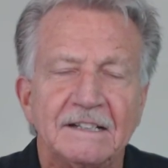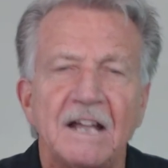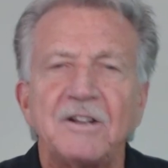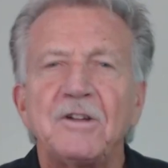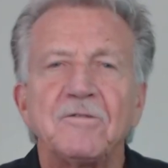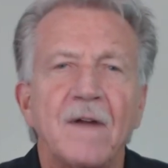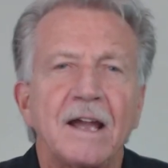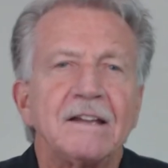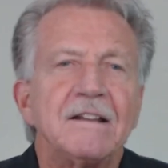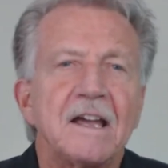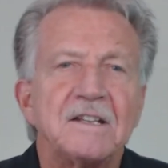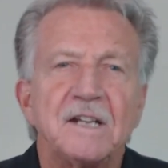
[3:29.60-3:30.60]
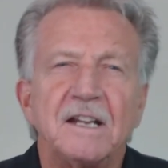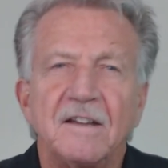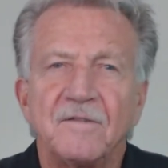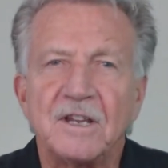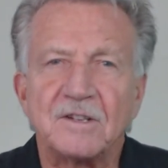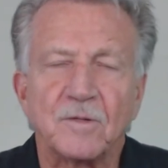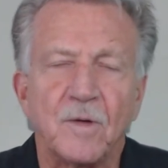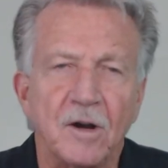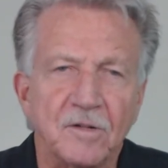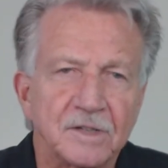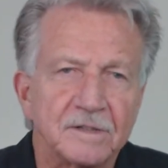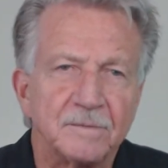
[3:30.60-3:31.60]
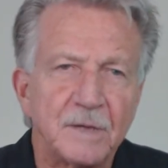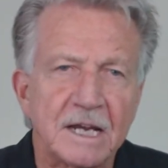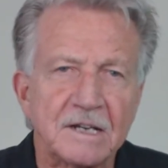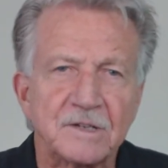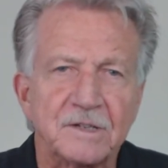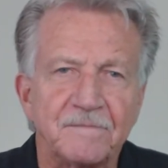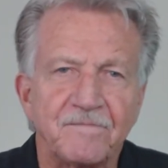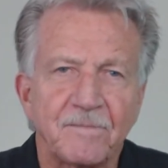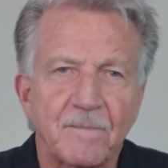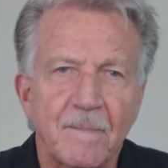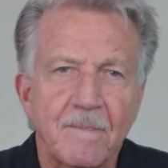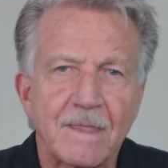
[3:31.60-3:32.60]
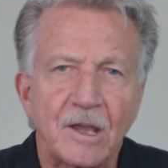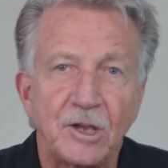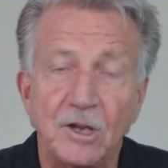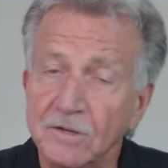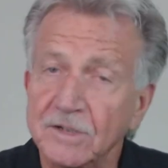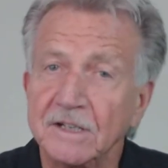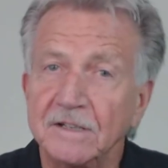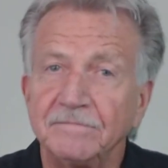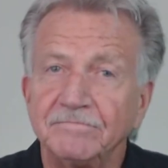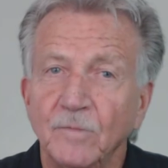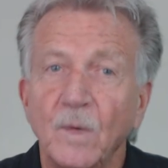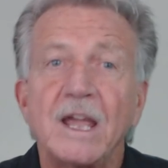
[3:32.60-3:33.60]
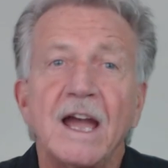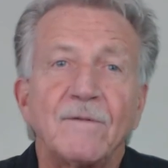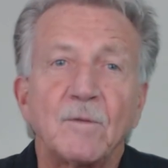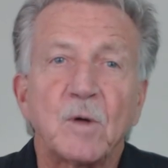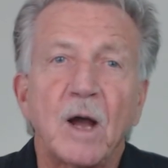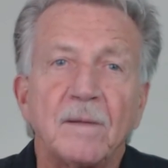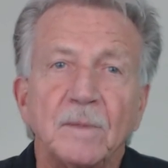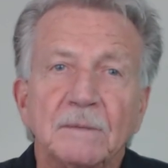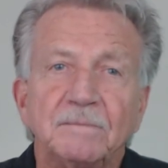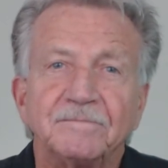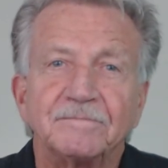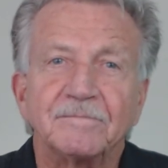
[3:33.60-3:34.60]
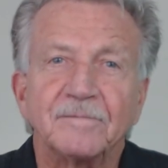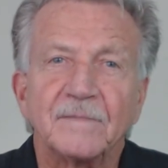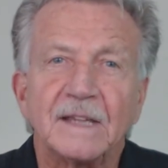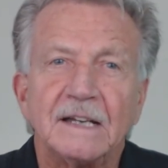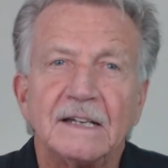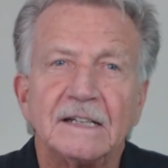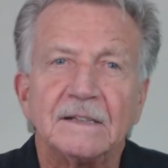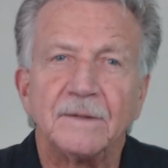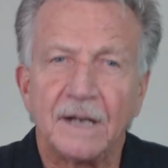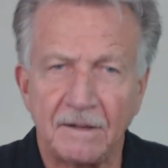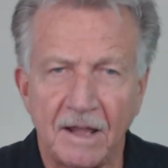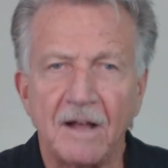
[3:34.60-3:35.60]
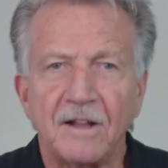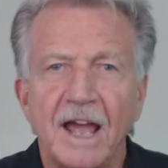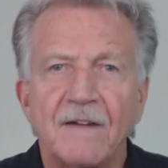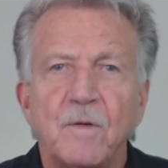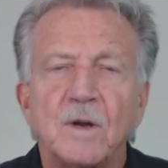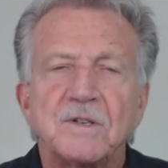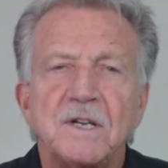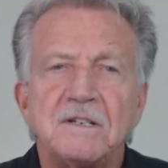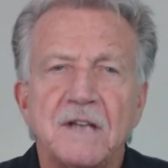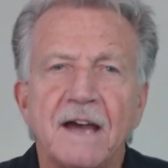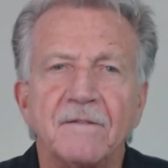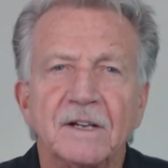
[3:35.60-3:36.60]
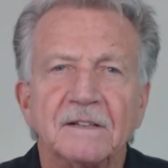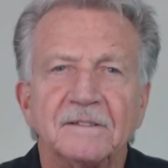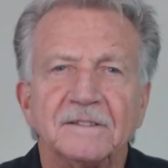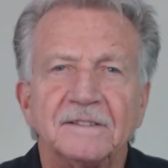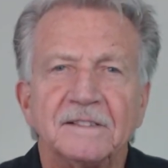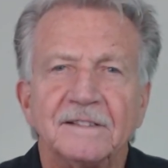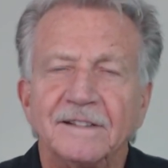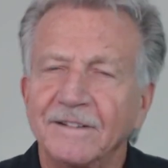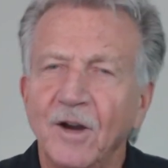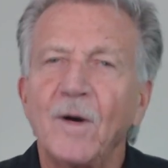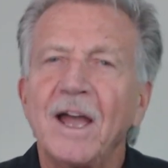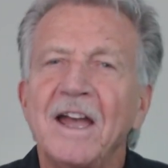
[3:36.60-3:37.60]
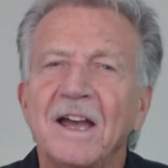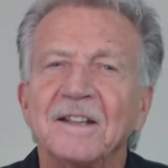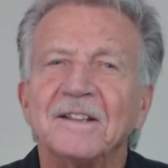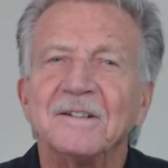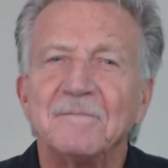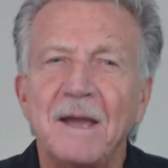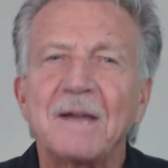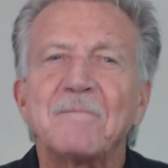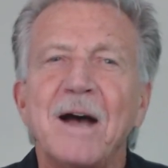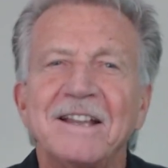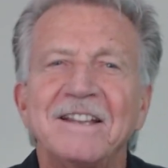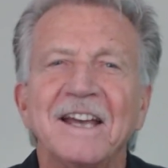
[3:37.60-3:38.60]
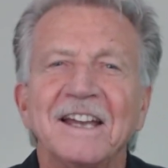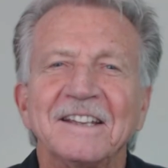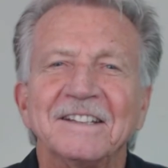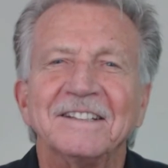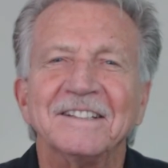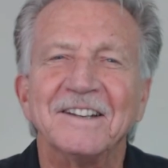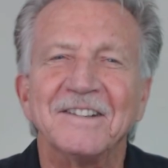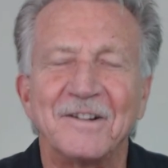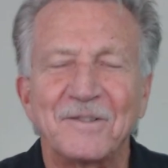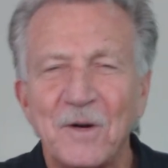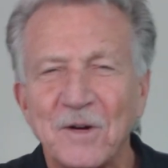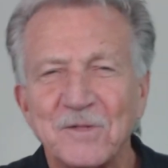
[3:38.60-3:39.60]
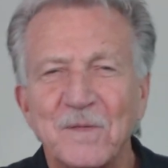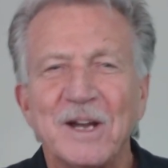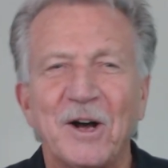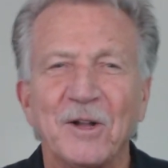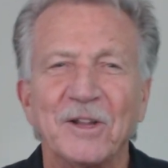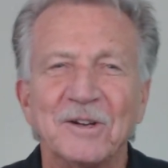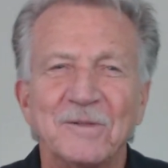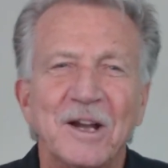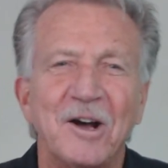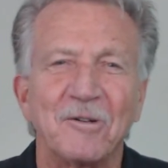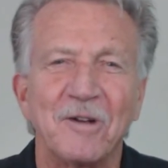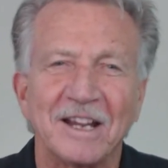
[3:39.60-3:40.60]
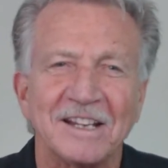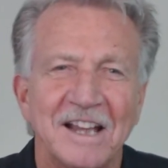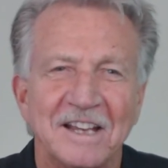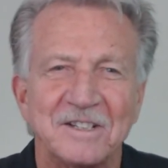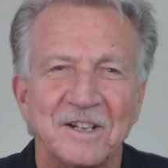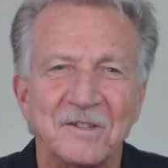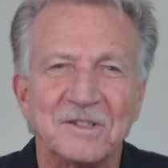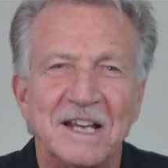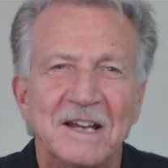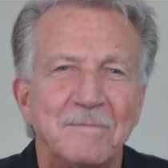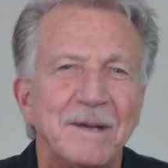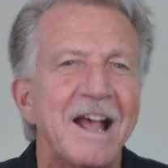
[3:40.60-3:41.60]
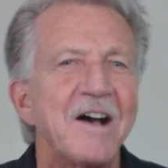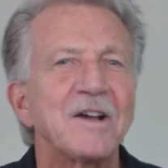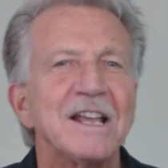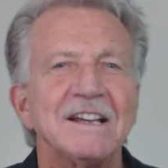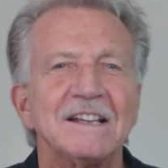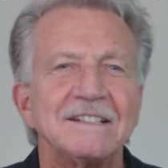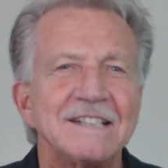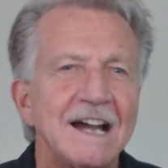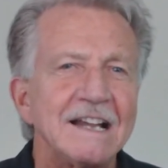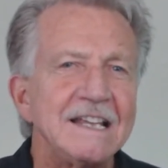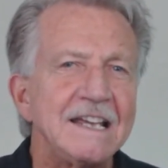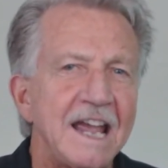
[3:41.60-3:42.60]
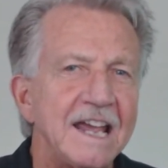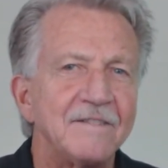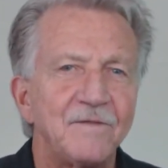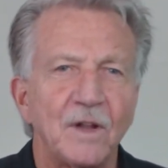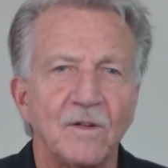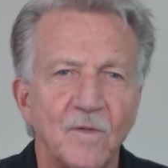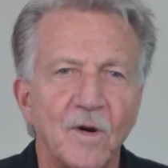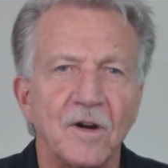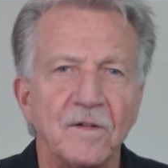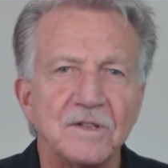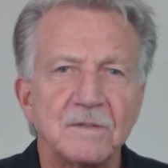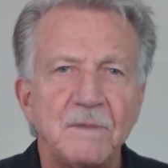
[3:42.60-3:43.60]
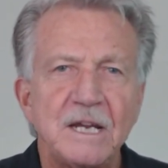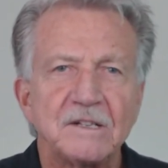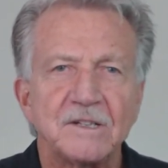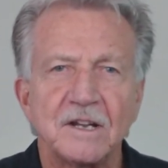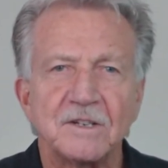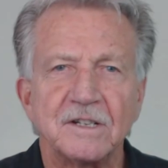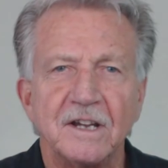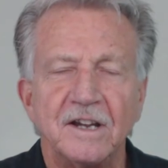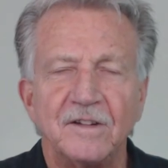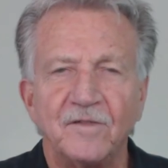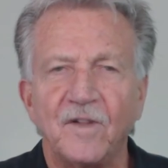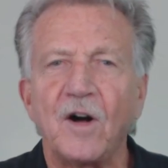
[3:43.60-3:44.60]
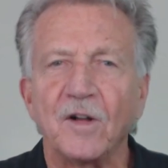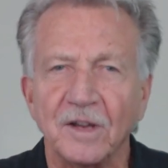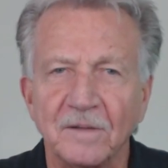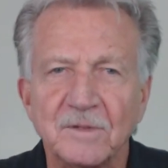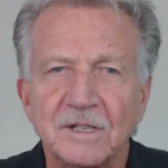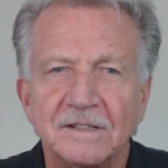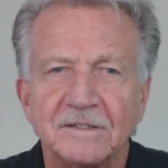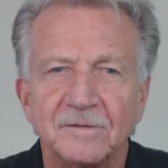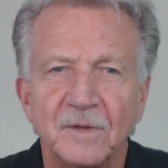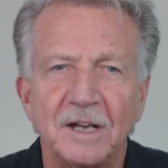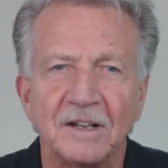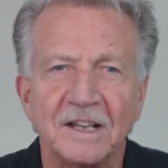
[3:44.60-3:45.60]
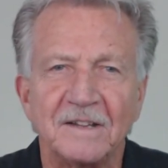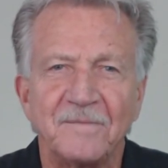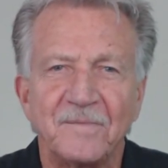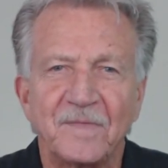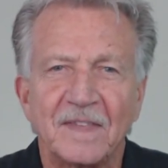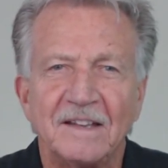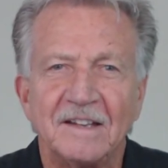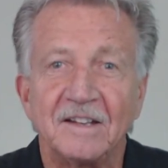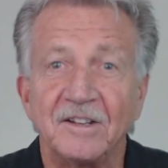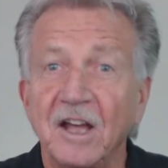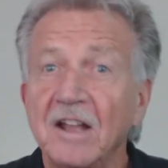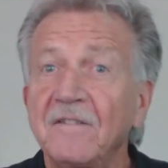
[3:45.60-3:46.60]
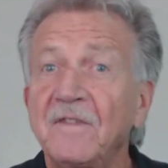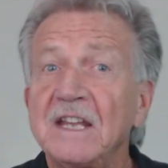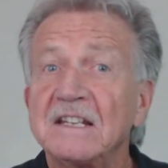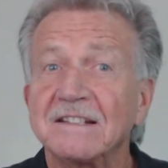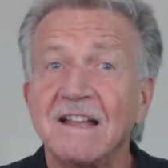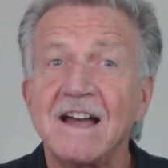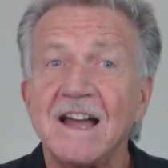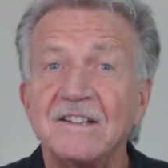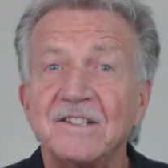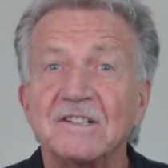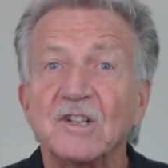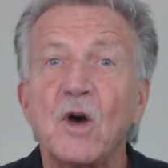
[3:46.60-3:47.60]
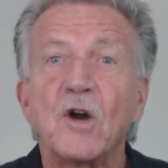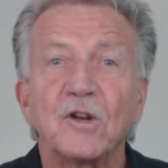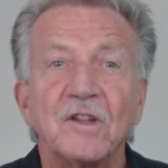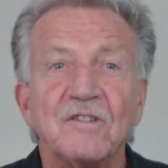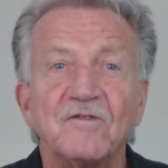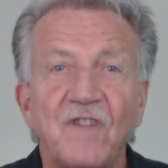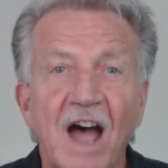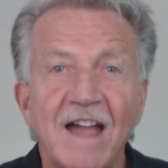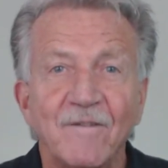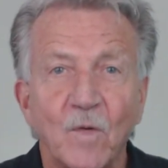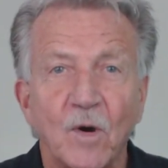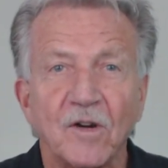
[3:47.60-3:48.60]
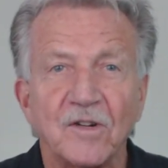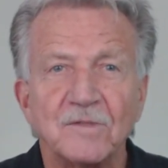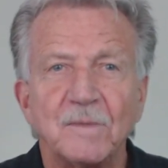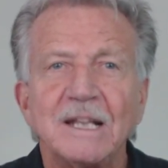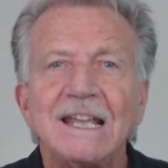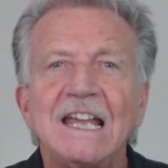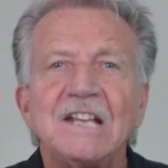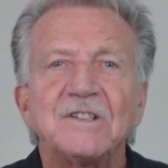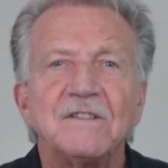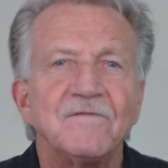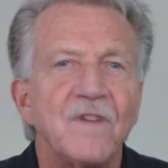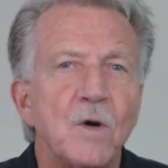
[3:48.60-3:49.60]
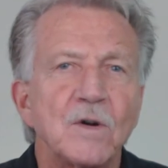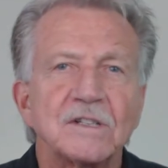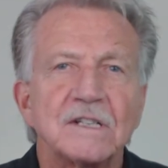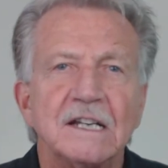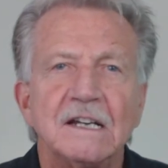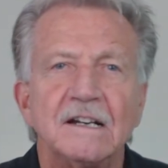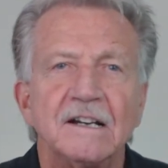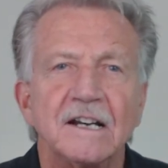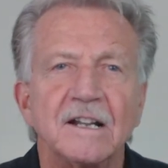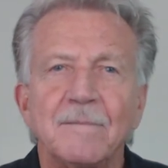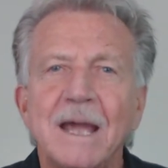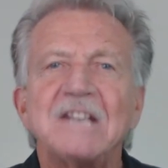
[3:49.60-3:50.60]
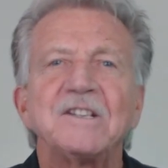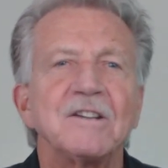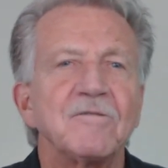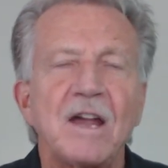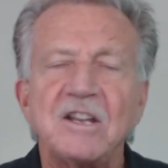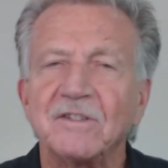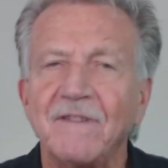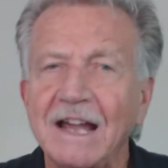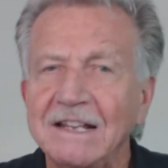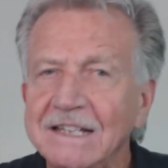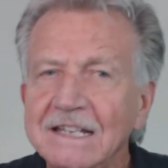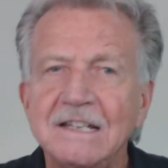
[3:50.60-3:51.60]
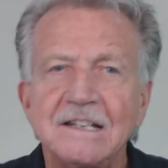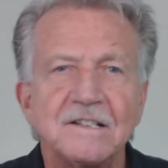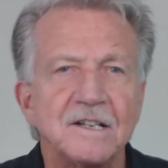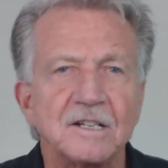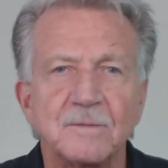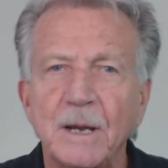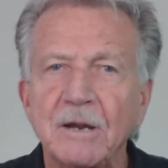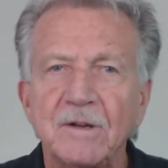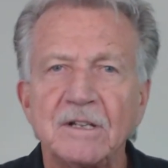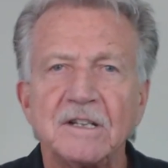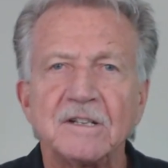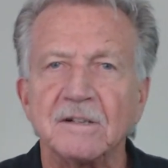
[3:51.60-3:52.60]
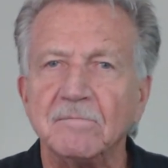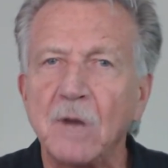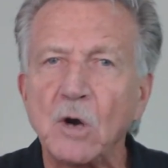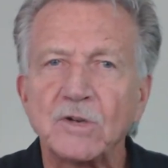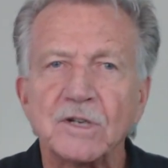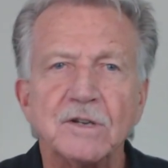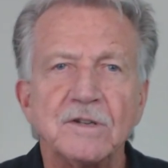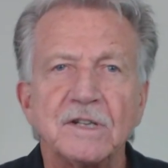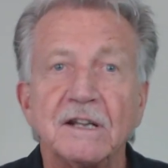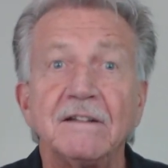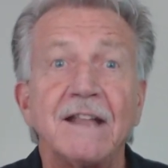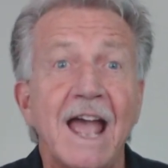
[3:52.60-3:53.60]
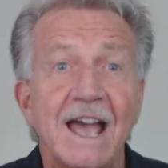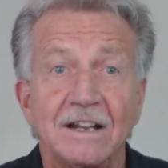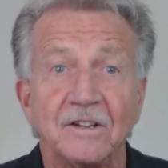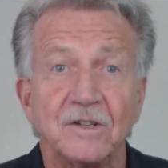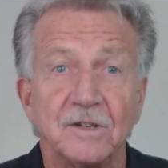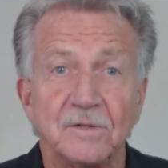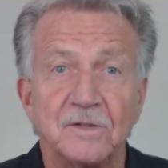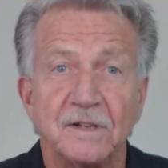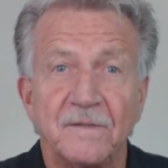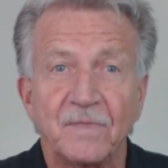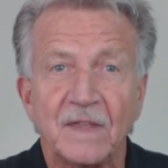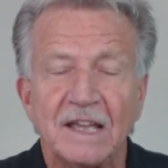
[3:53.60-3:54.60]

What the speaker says: Now, do you recognize any of these quotes? Let me ask you. Houston, we have a problem. I'll have what she's having. Go ahead, make my day. Now, of course, we all do. We all recognize those. But how can a tiny handful of words speak such volumes? Really? None of these lines is longer than 5 words, but each invokes an amazing range of ideas, experiences, emotions, and attitudes.